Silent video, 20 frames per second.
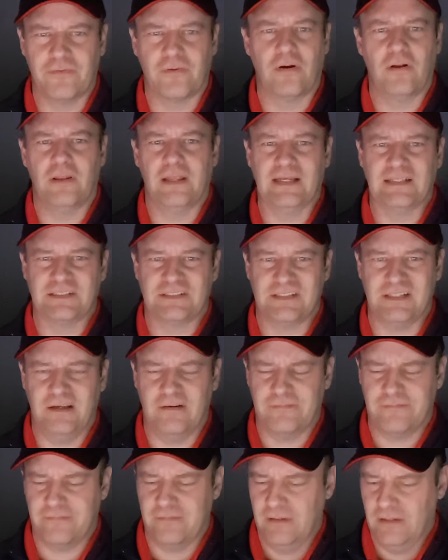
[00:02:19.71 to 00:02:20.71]
They're all X
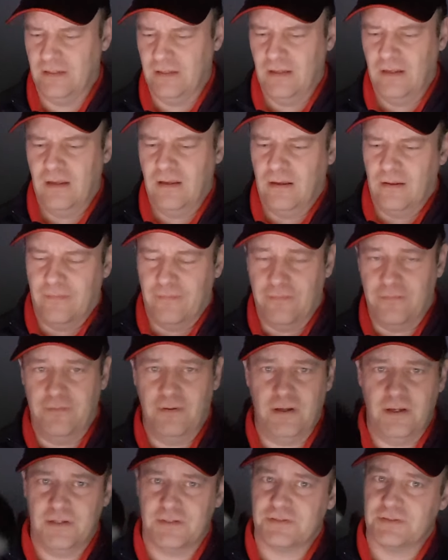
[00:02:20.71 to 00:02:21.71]
stiff.
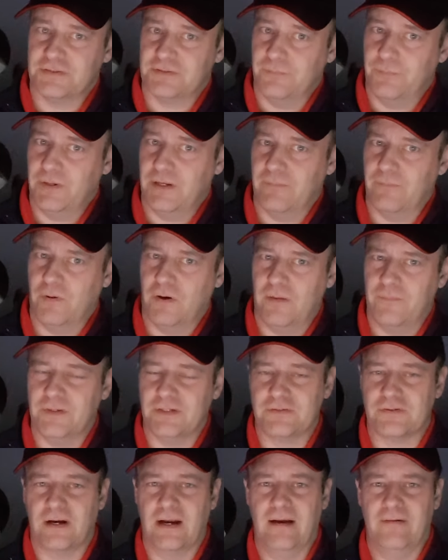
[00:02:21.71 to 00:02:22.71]
This is a big
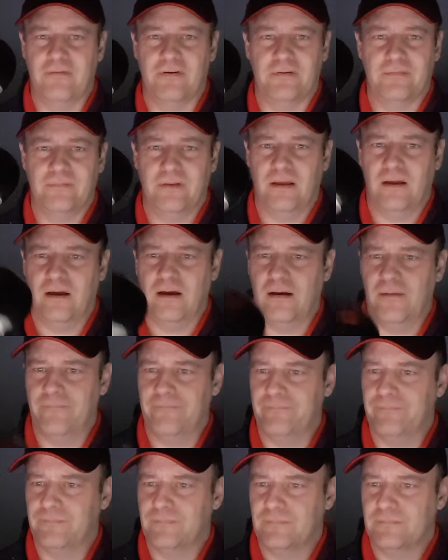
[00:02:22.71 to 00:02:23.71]
bombing driver.
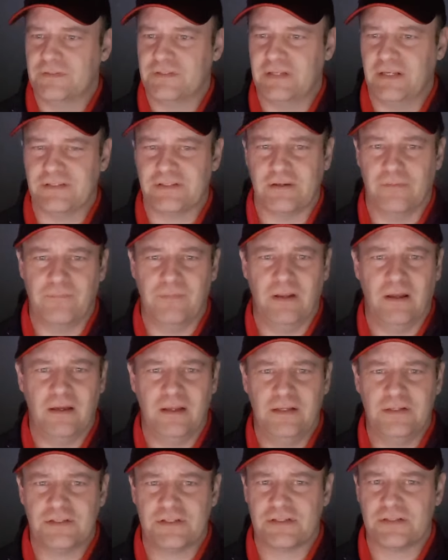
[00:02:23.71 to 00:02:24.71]
Sets up
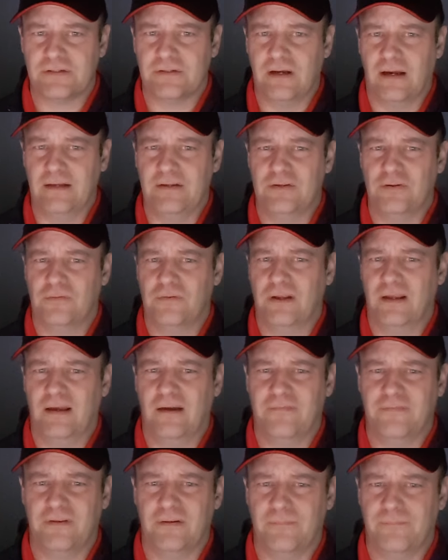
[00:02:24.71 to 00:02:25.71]
nice. I don't
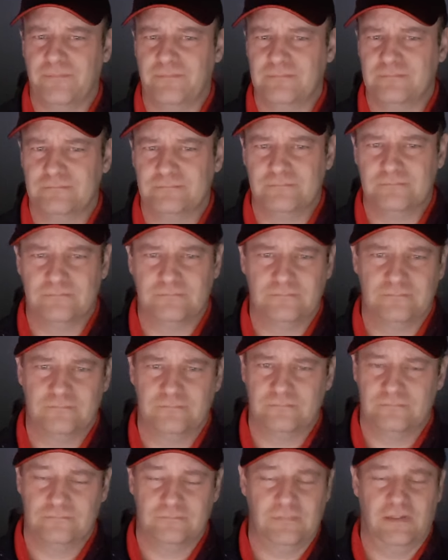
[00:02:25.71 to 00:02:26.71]
have to.
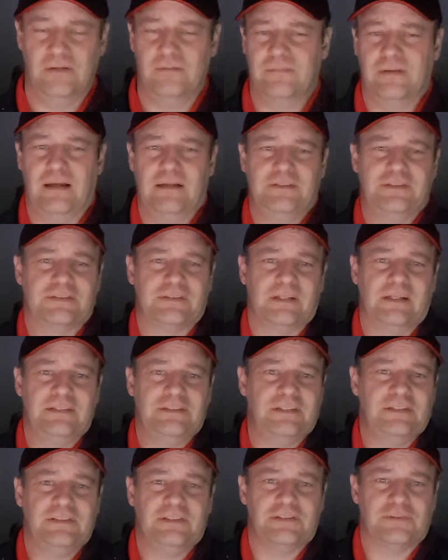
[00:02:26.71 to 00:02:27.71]
Just
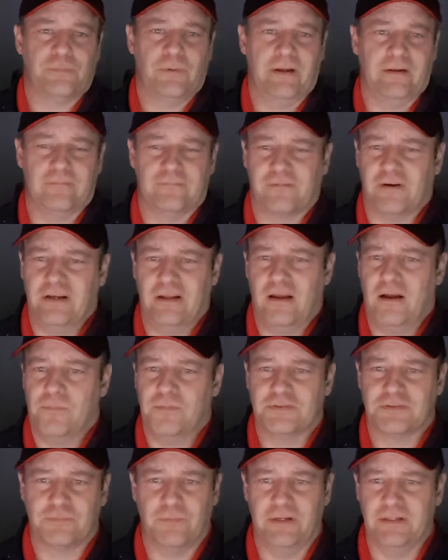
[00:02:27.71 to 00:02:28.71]
nice easy swing. Freddie
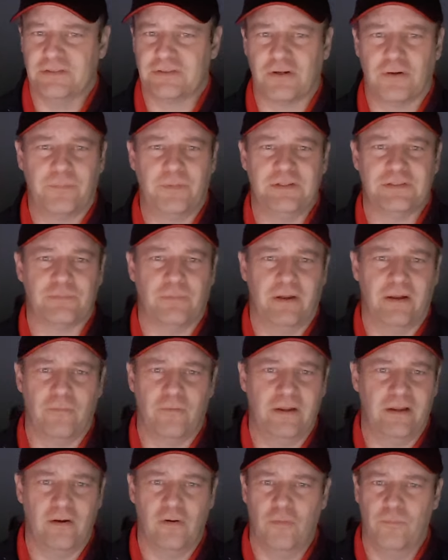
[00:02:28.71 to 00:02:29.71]
Couple swing, Serpy swing.
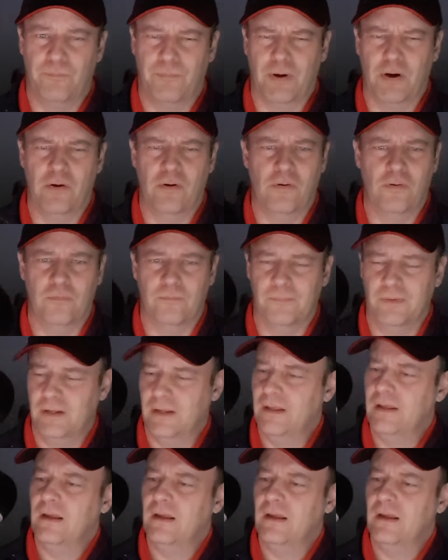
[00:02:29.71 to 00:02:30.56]
Way you go, boom.